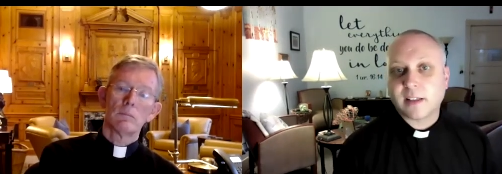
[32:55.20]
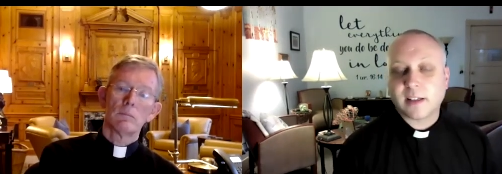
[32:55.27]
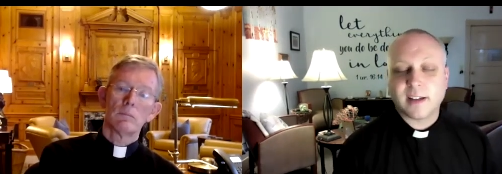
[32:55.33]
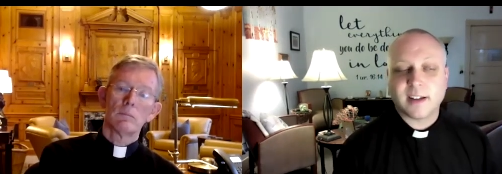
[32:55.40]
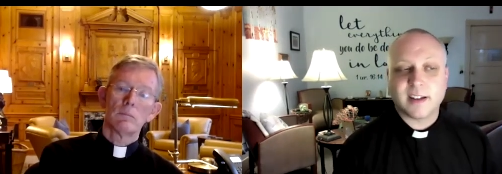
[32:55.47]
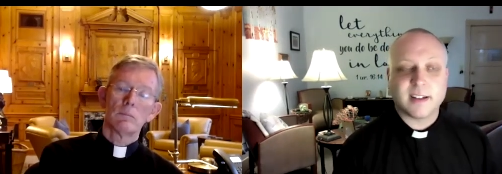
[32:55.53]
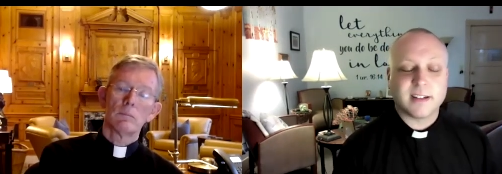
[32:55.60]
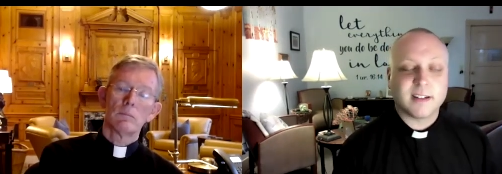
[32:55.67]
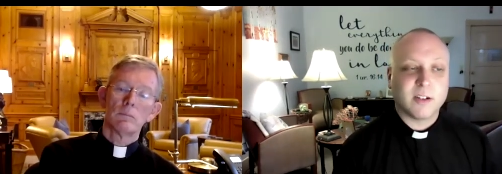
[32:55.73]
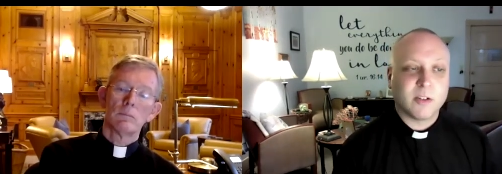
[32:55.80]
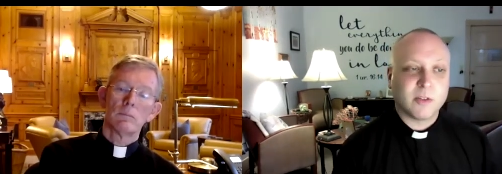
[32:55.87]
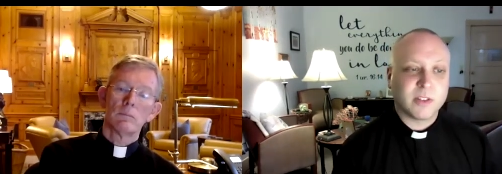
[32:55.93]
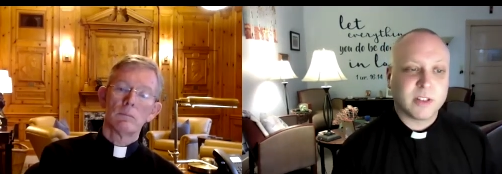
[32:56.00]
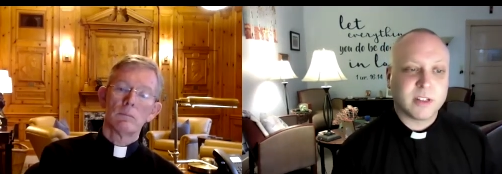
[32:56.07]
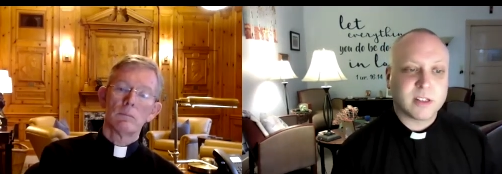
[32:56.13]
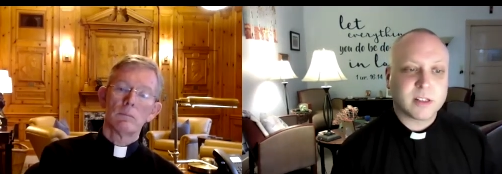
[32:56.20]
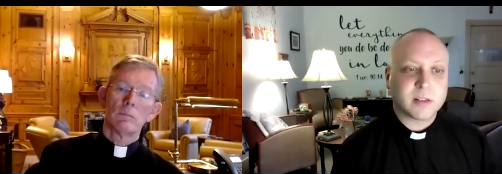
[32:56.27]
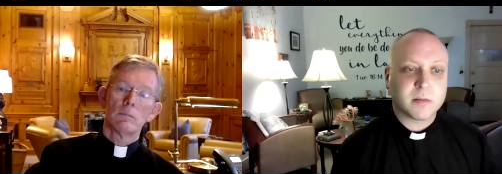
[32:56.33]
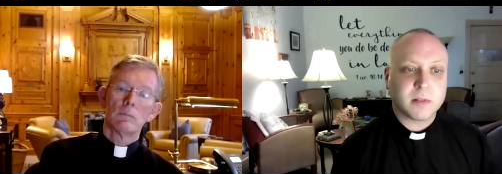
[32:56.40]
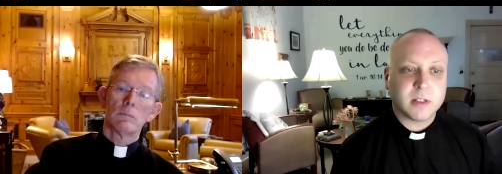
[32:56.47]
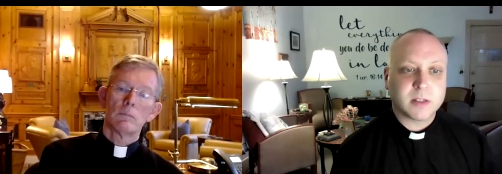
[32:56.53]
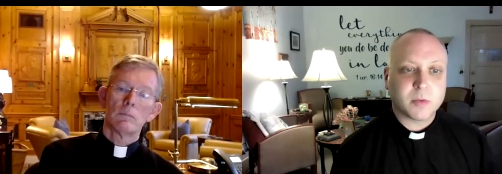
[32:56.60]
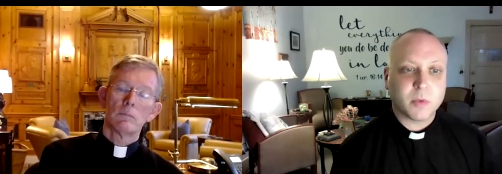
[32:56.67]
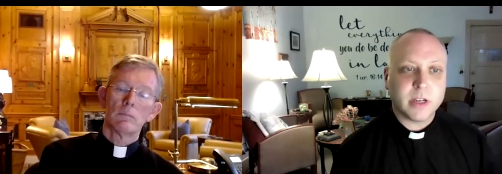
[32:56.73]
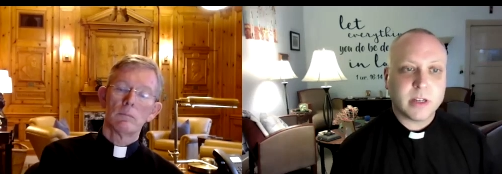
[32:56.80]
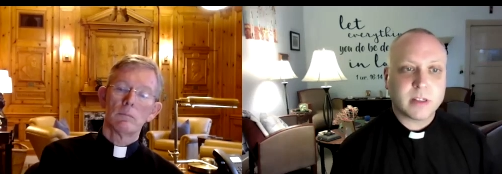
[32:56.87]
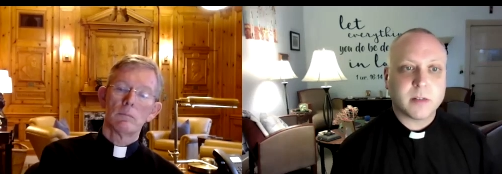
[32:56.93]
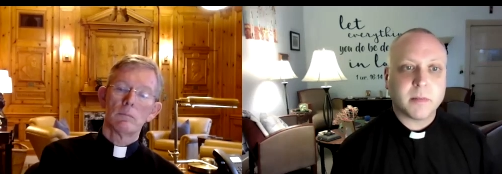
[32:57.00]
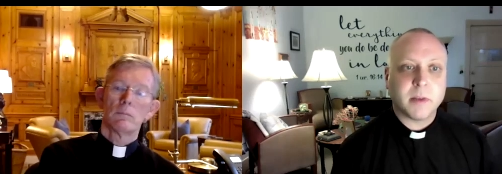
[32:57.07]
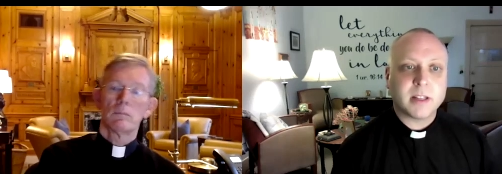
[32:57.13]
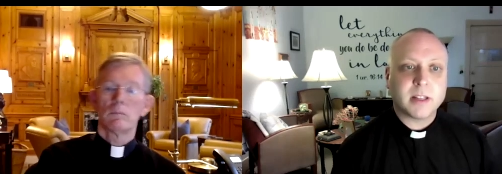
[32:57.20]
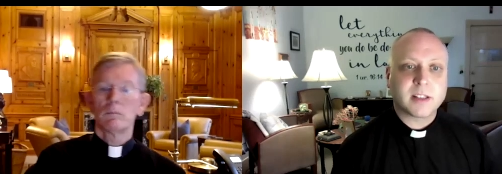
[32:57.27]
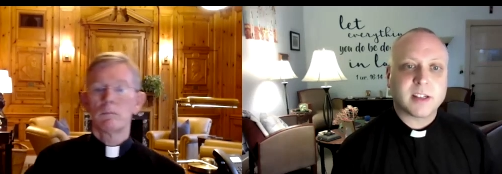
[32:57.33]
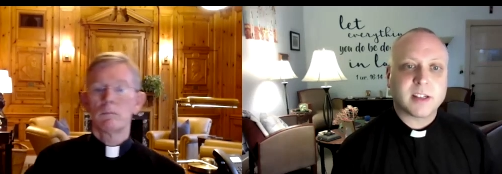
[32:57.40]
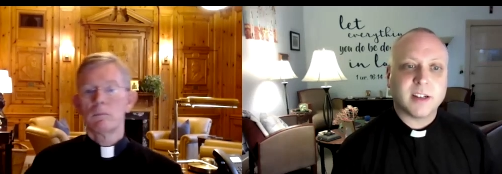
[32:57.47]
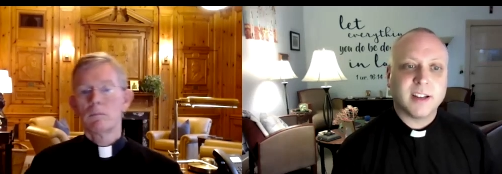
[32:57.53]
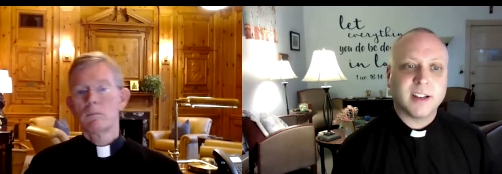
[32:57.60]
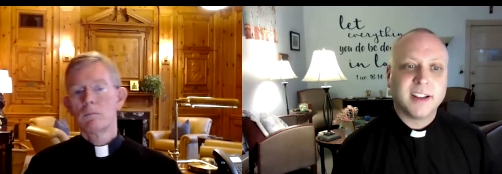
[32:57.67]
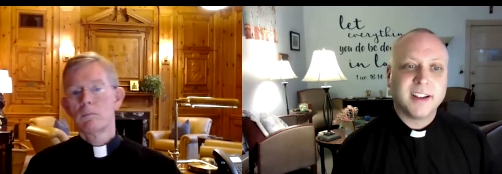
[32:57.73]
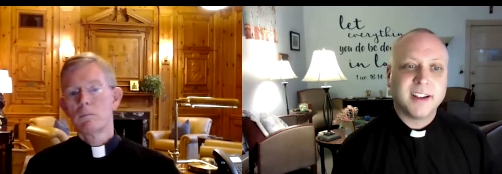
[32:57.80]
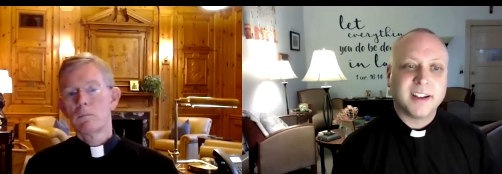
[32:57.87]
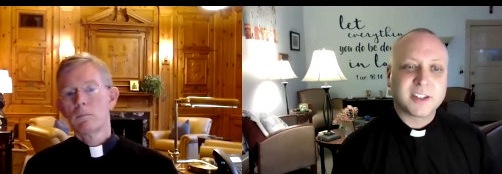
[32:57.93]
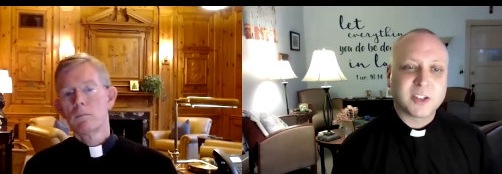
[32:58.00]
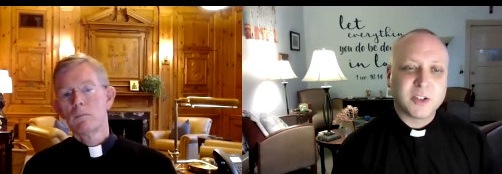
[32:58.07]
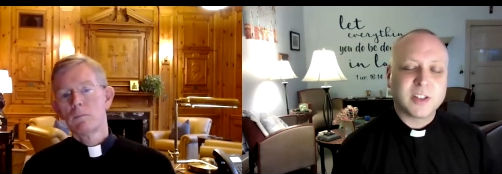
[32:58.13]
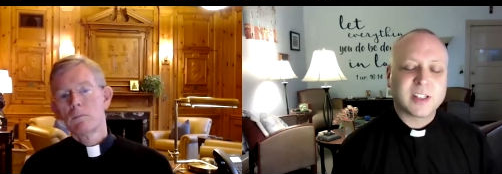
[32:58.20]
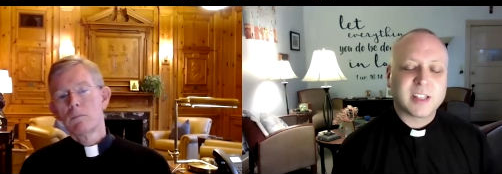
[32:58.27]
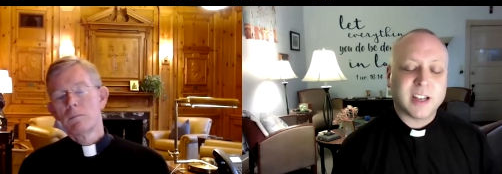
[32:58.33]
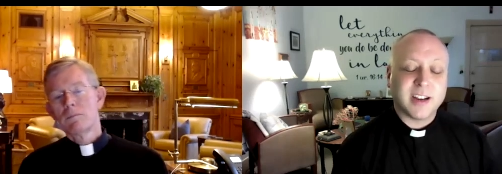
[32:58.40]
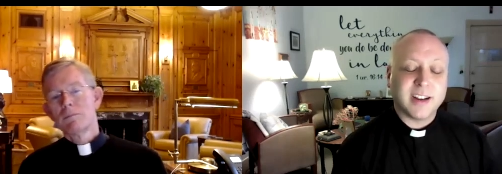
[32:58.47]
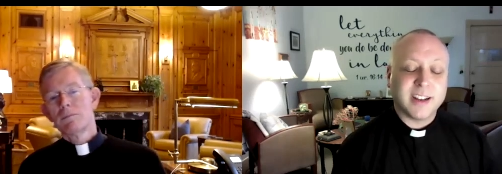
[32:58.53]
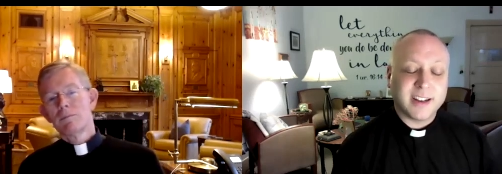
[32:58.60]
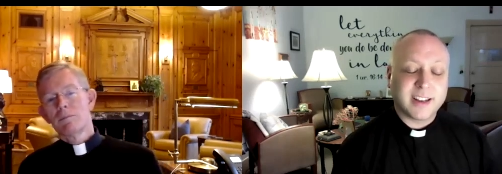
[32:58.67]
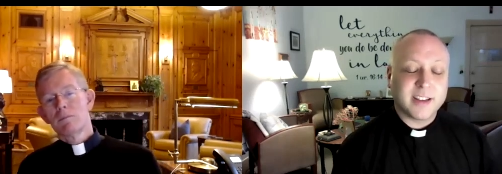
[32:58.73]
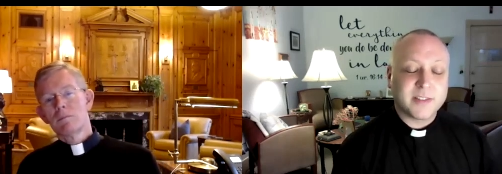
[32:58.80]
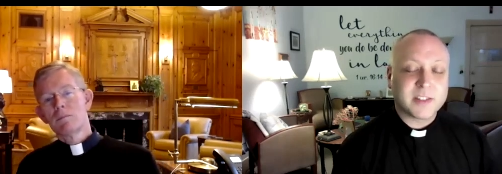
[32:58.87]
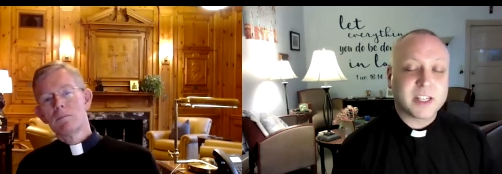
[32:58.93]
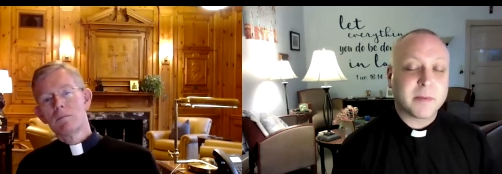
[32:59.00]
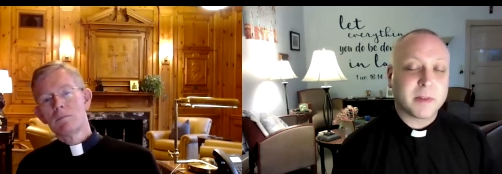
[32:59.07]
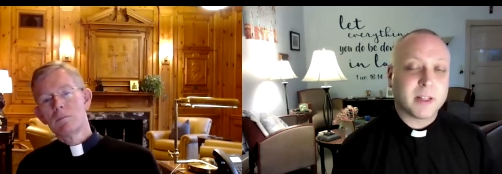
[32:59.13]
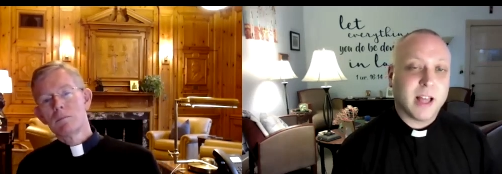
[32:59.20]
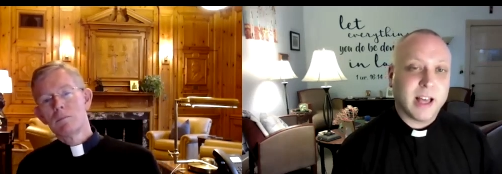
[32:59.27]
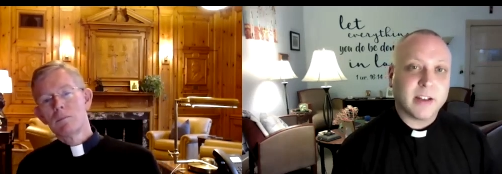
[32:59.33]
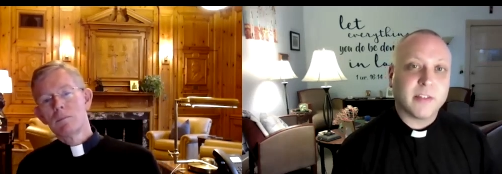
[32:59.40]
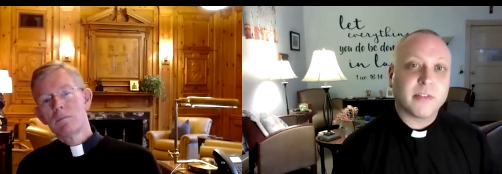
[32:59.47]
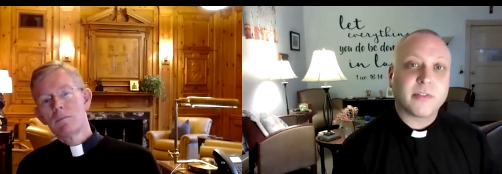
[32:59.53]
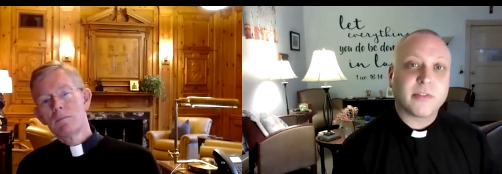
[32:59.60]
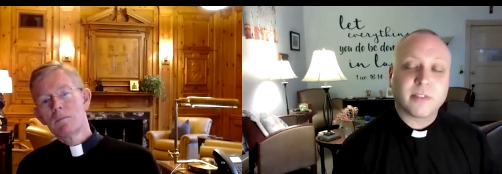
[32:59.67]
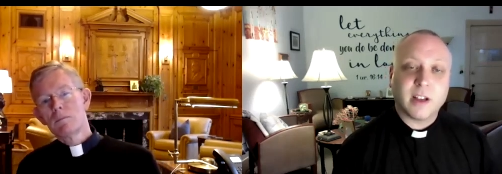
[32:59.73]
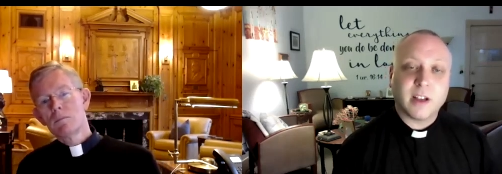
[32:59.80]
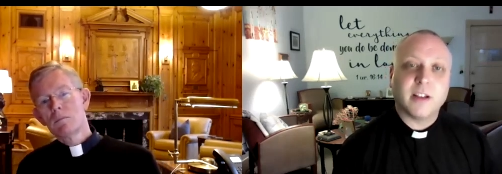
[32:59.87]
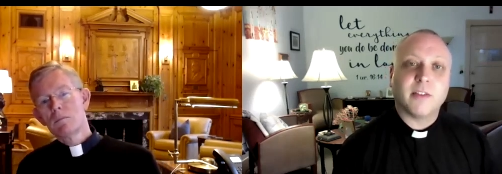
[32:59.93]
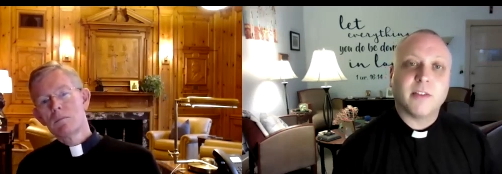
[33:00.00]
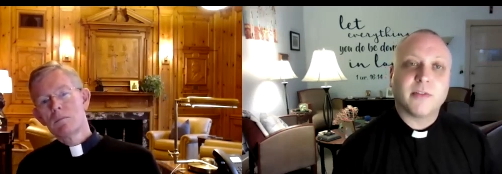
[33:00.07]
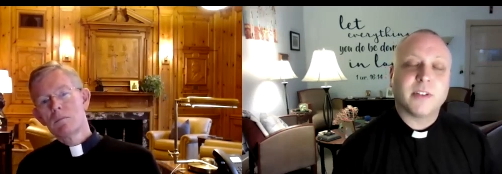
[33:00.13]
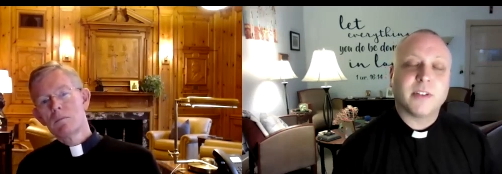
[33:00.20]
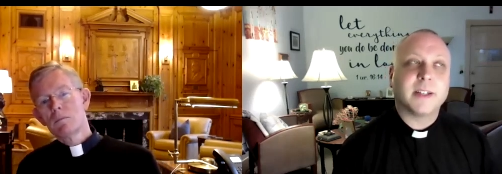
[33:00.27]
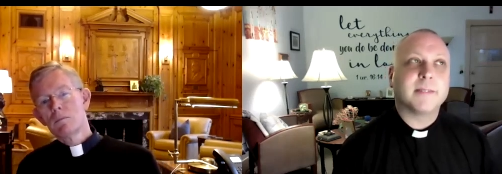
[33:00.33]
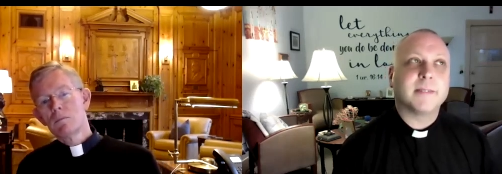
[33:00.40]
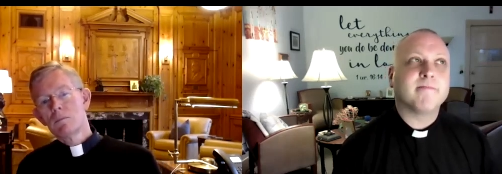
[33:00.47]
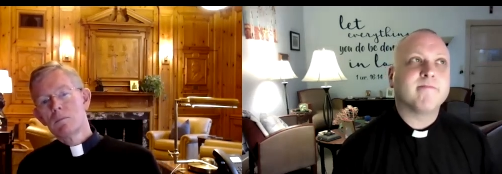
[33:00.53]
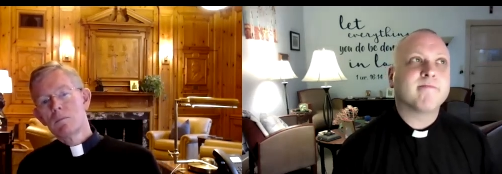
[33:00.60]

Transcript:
Speaker 1: uh, over these these weeks and months, and a student said it gives him a lot of of um,